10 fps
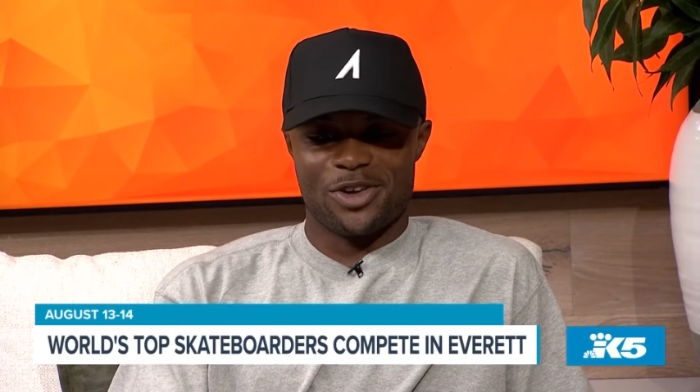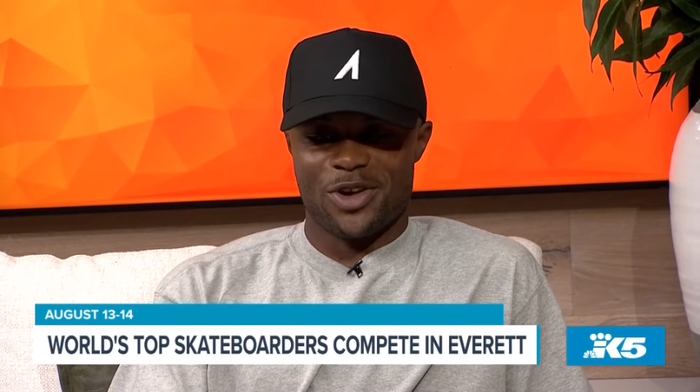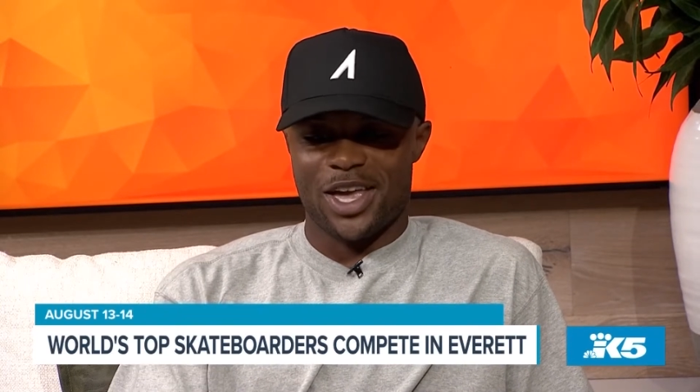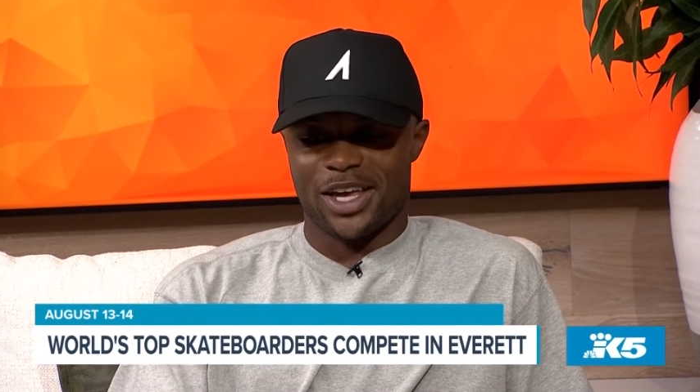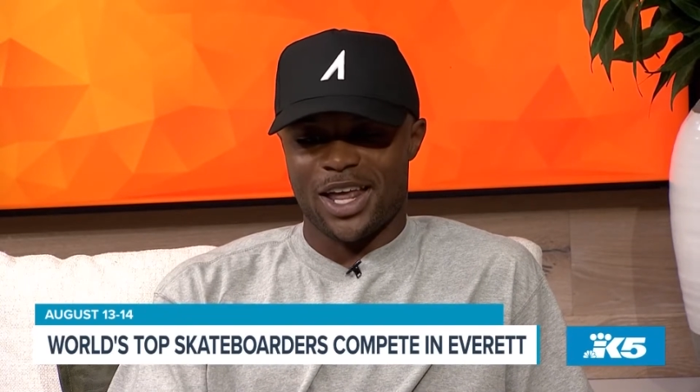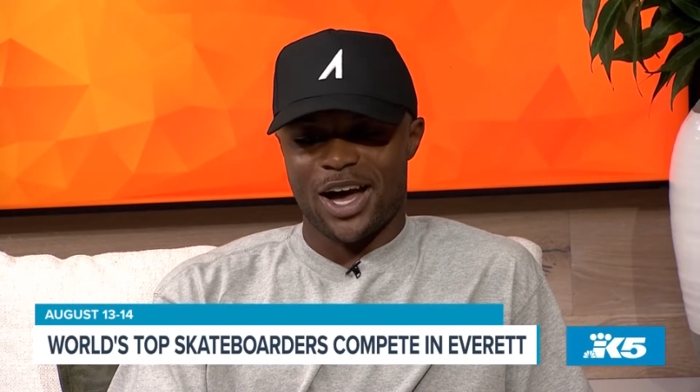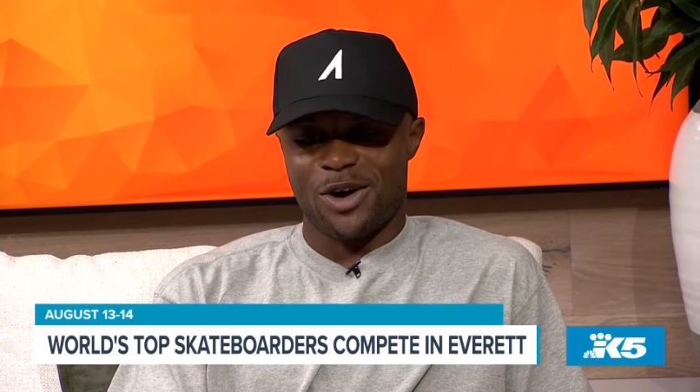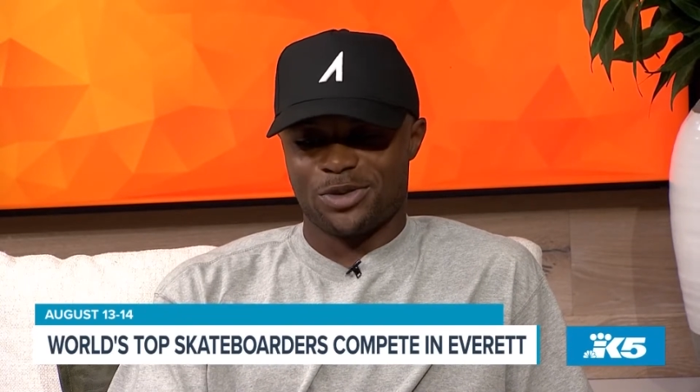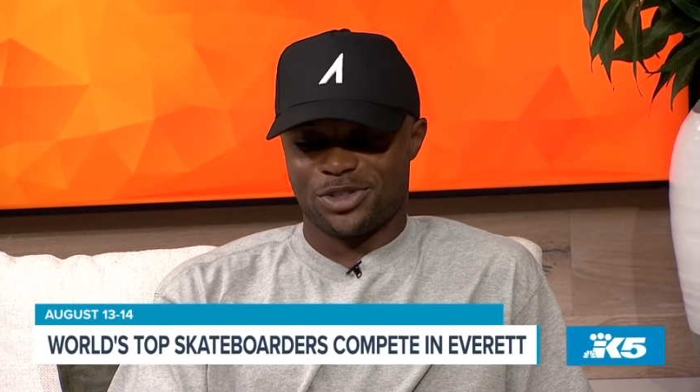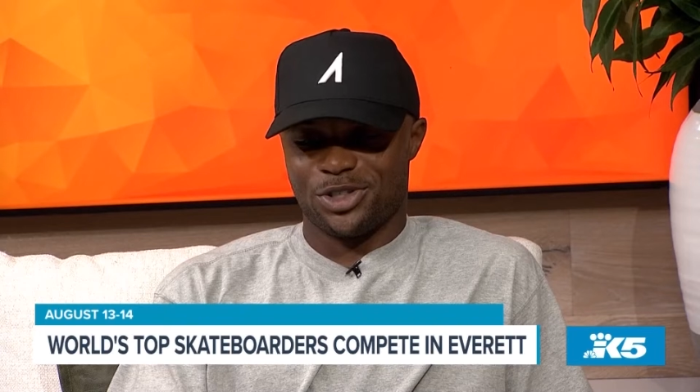You're hanging
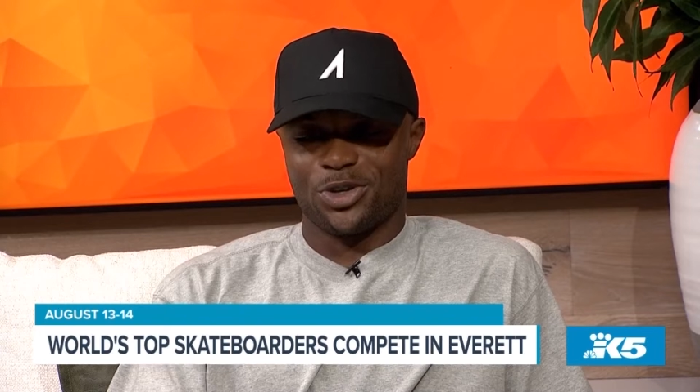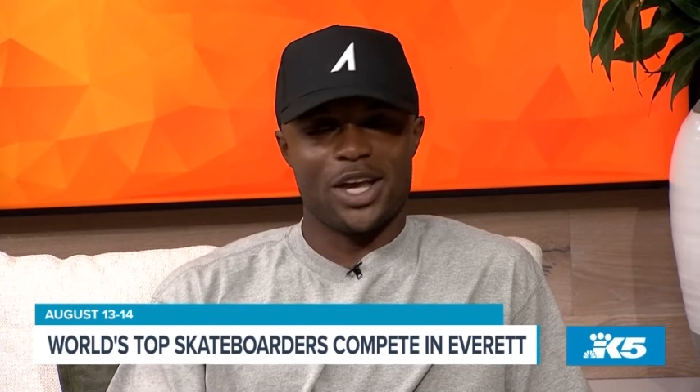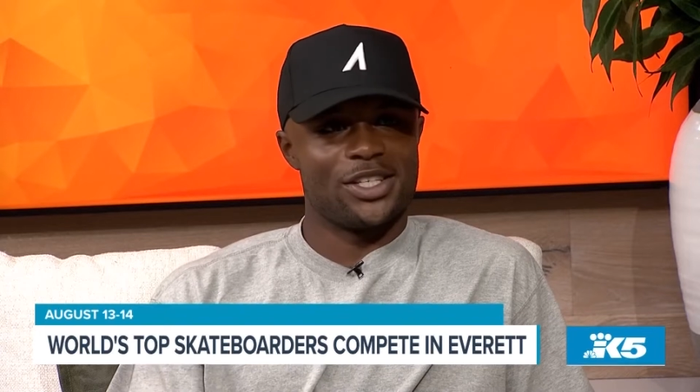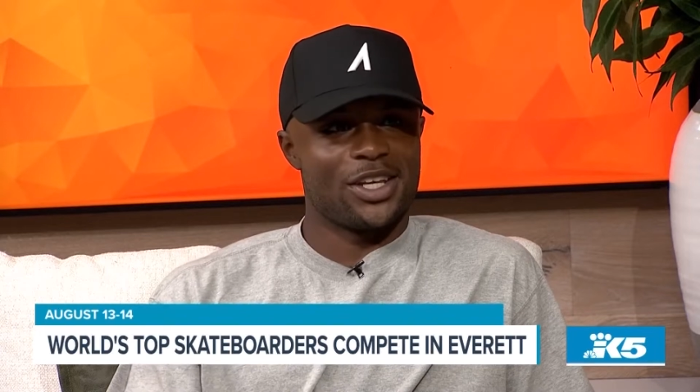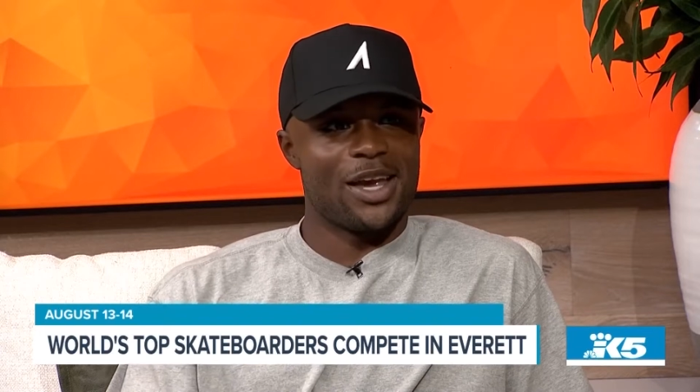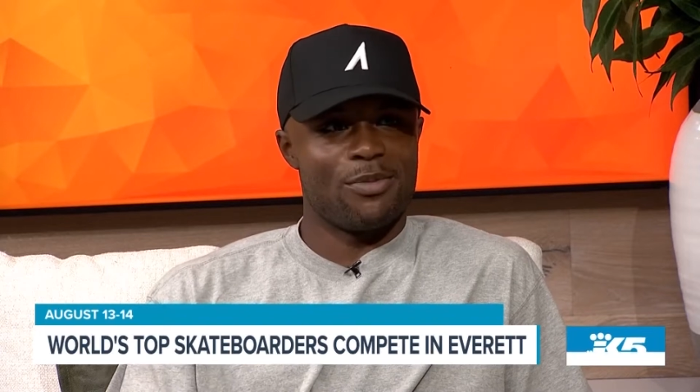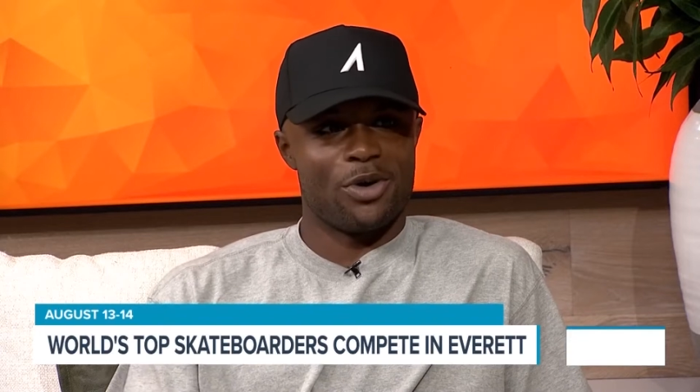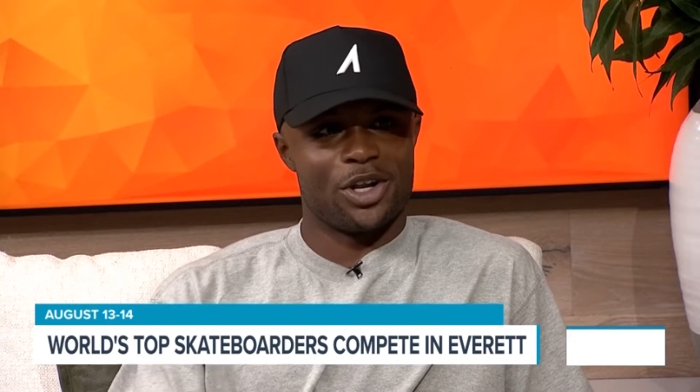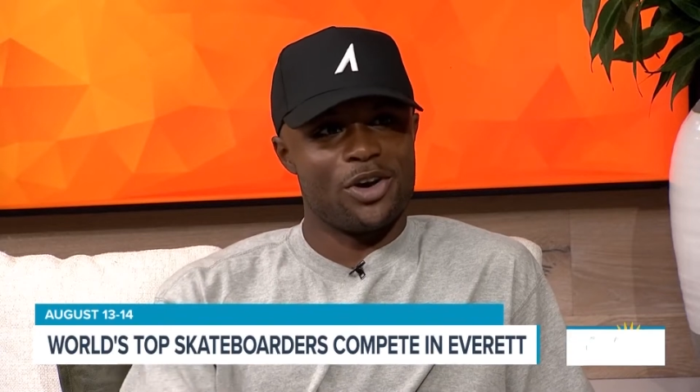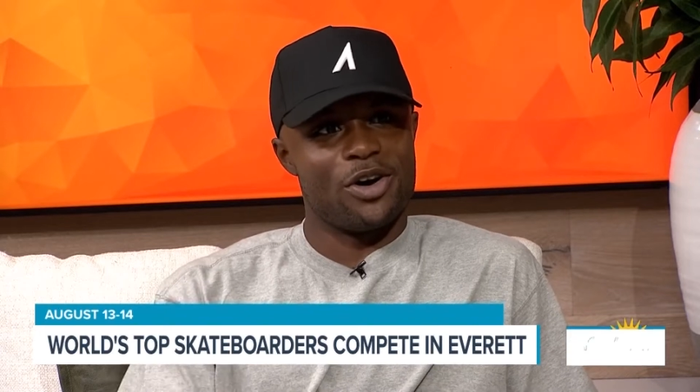out. It's great
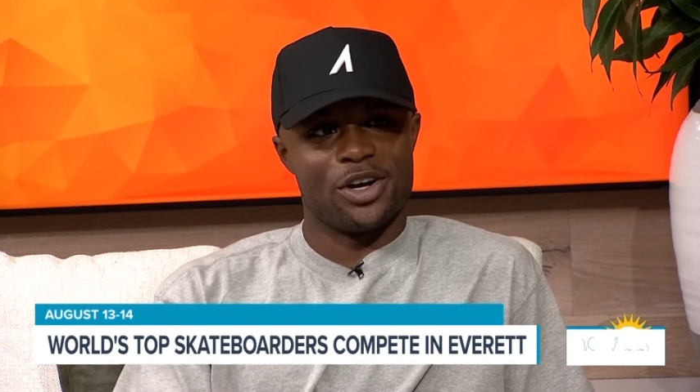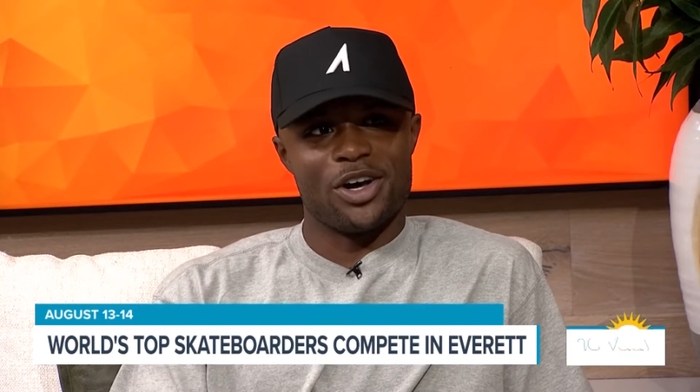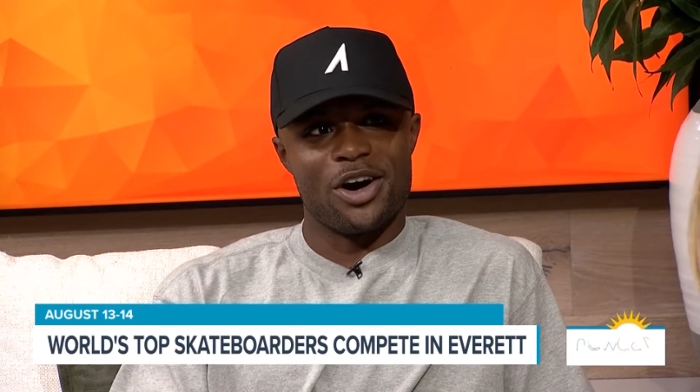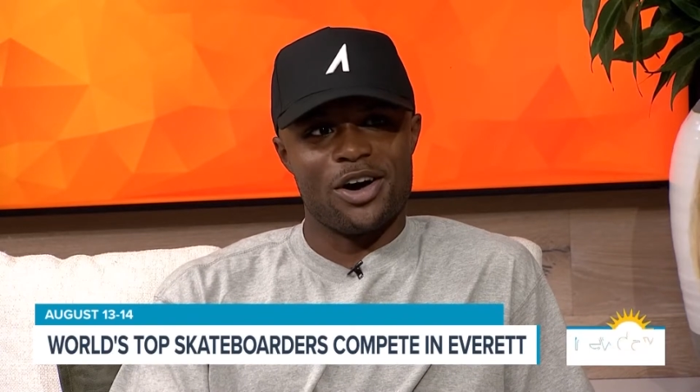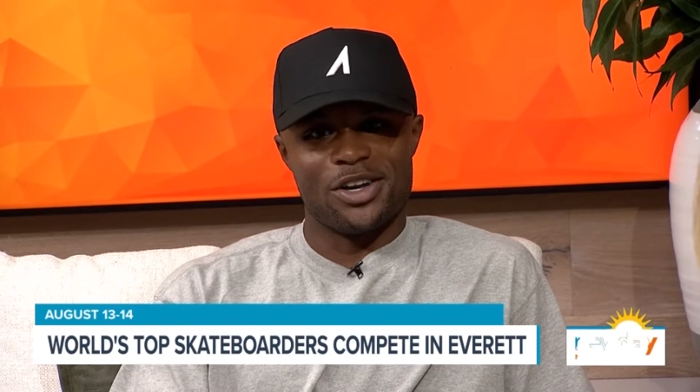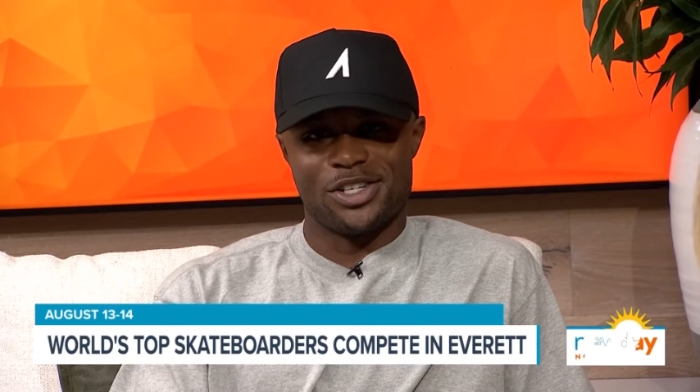skateboarding going on.